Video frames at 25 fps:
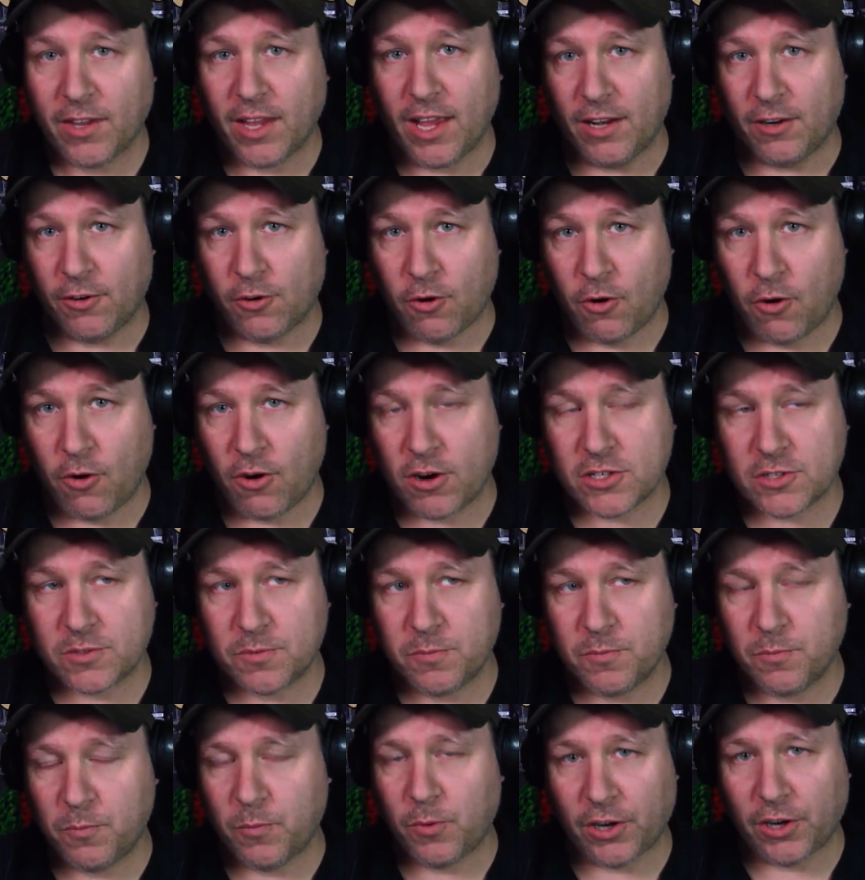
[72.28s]
And of
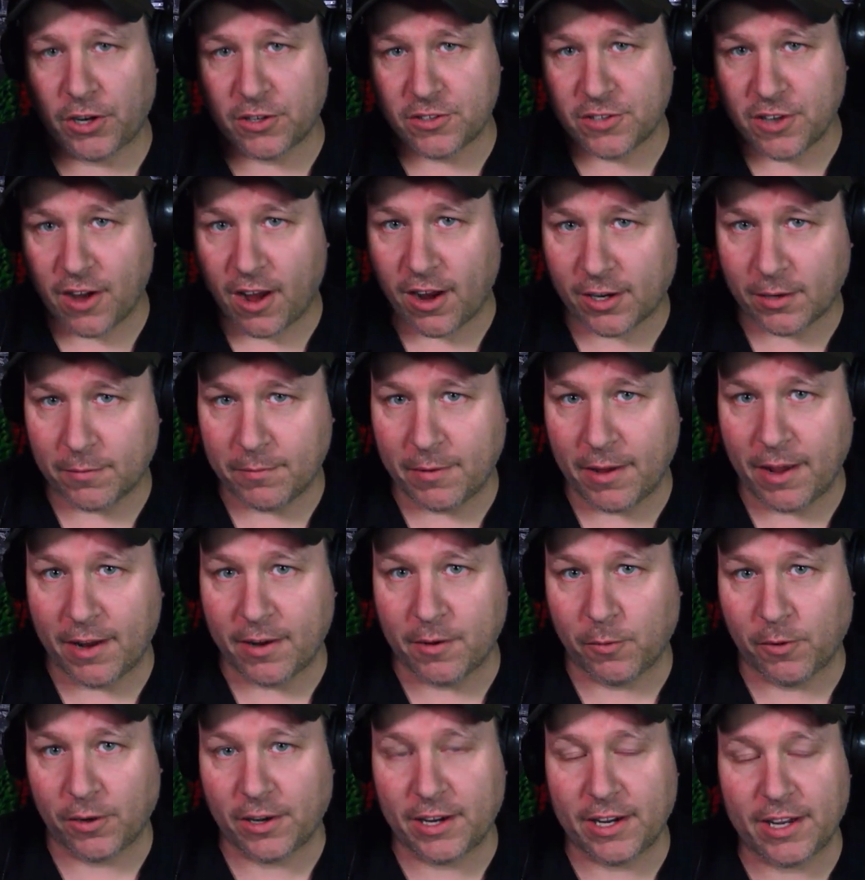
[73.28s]
course, we're going to talk about
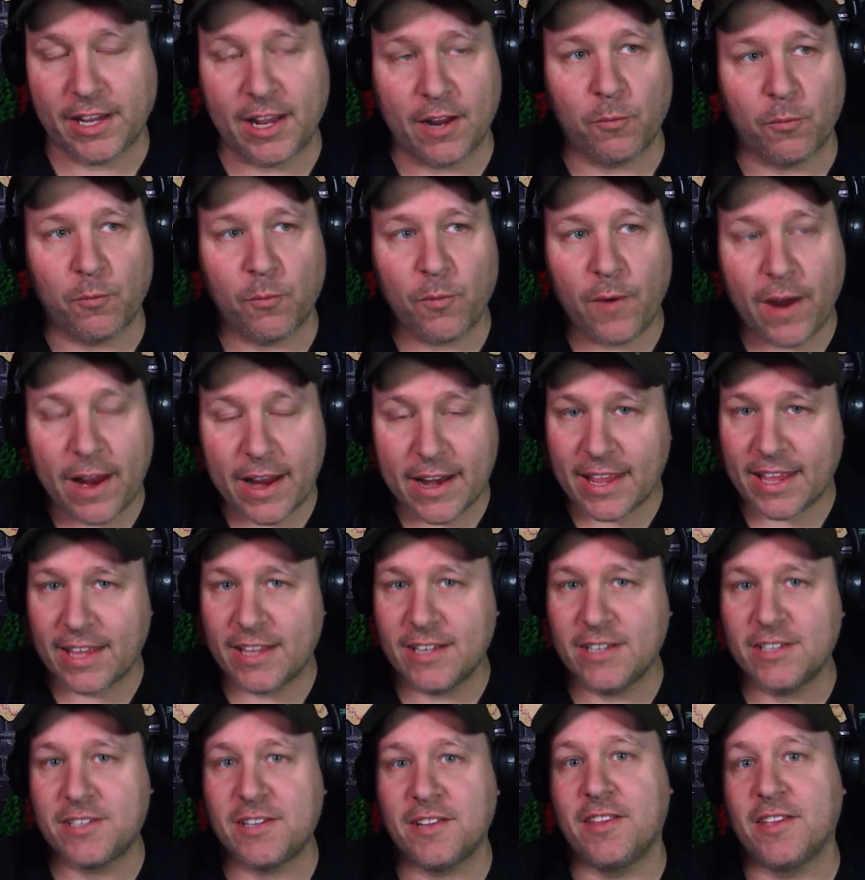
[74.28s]
it. We're going to get right
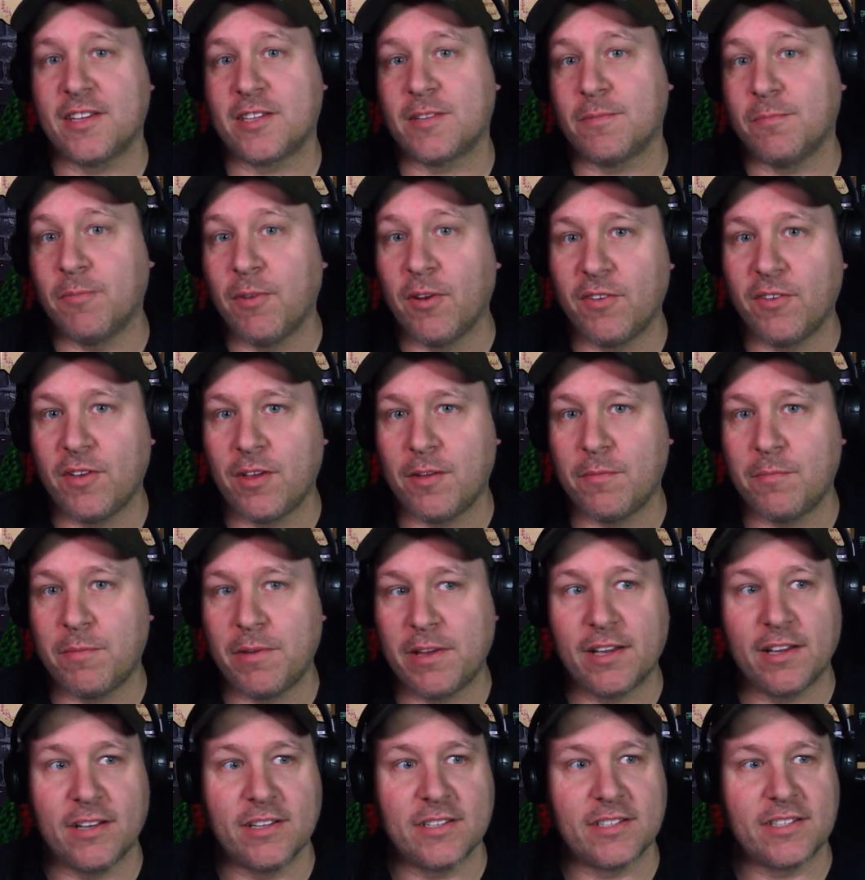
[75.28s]
into this movie
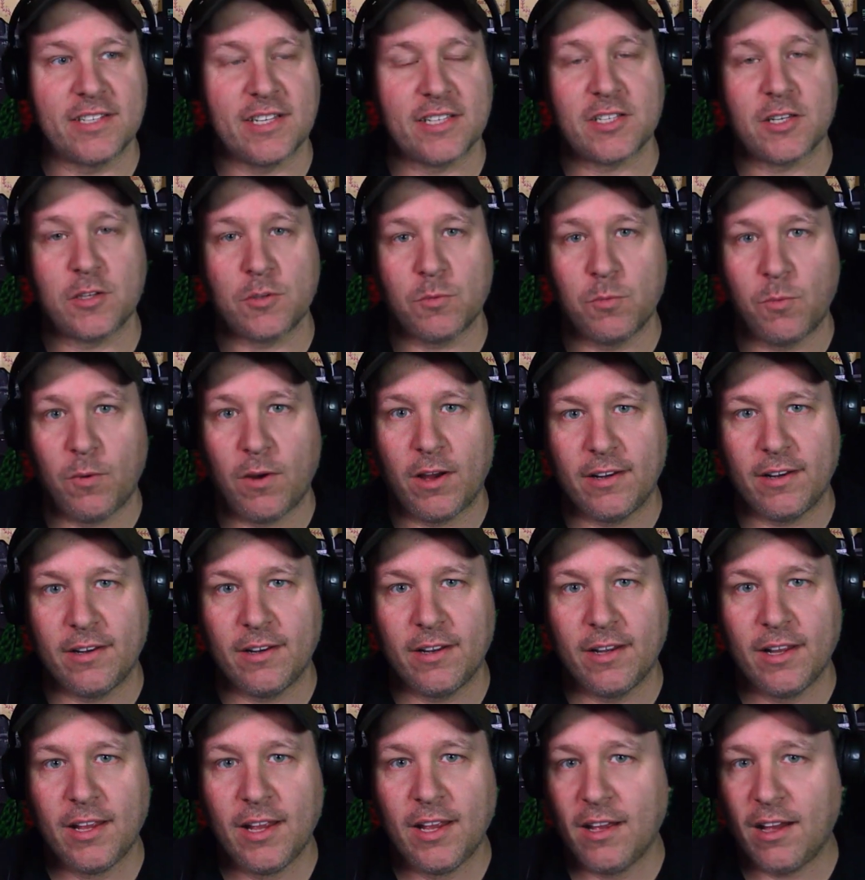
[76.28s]
because this is
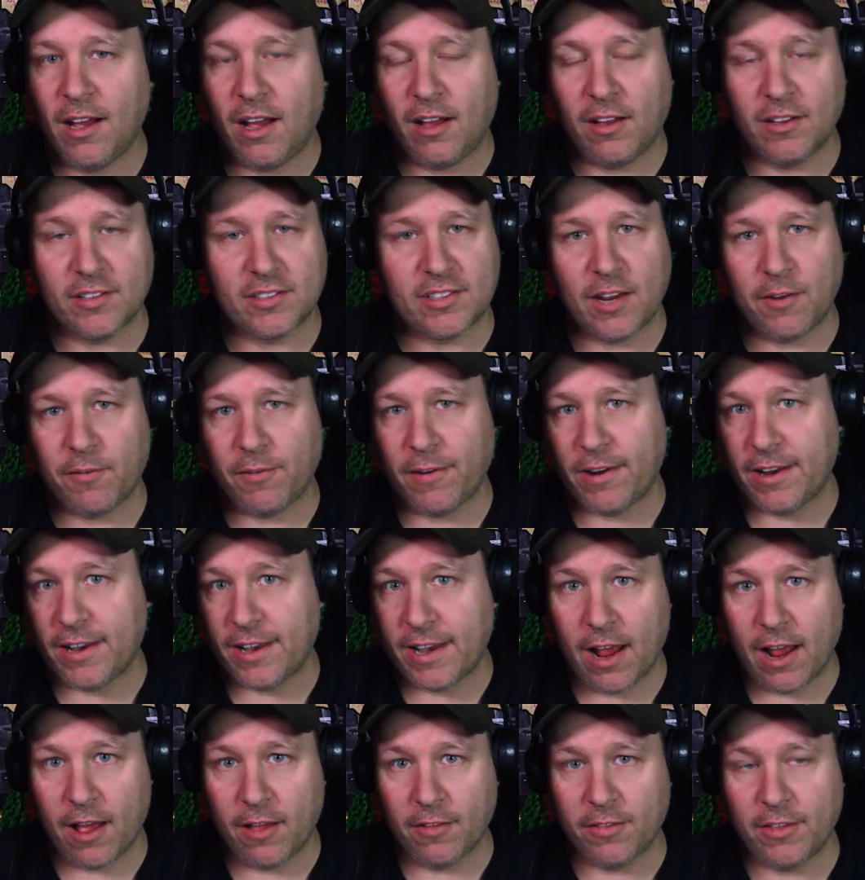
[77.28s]
one I'll say right
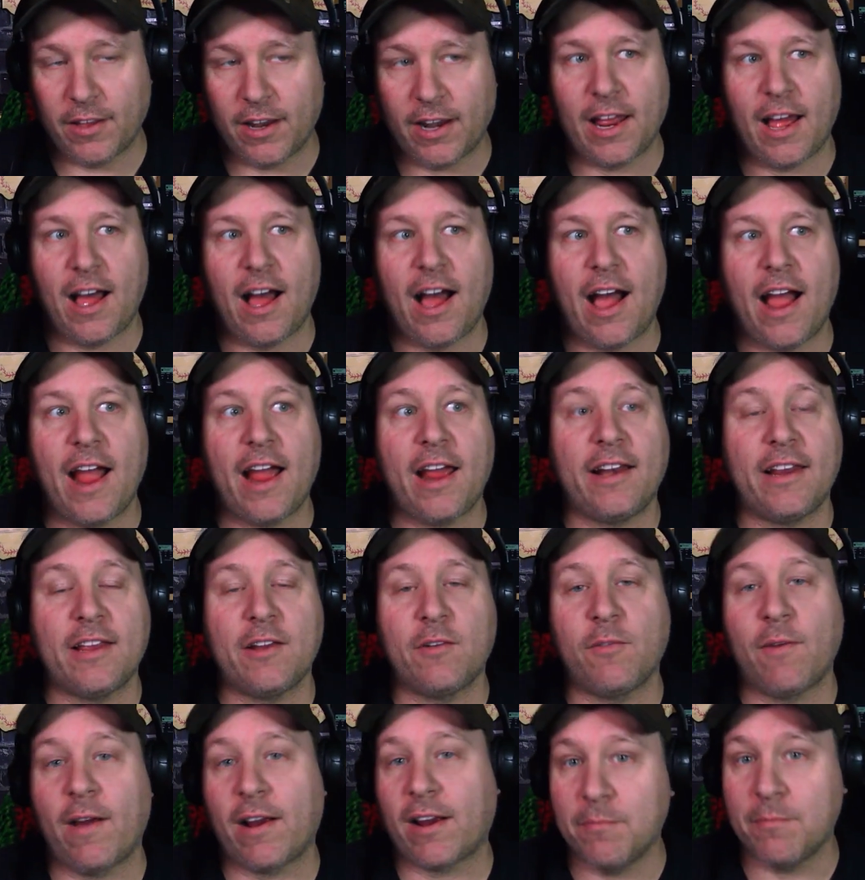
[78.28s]
now that I
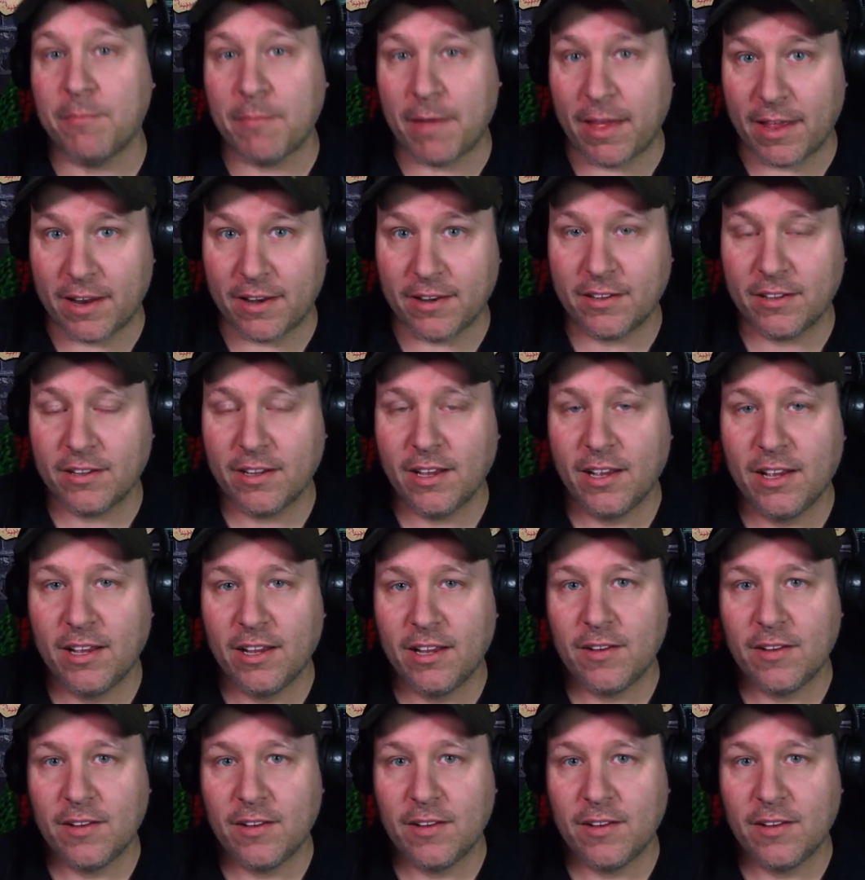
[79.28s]
highly recommend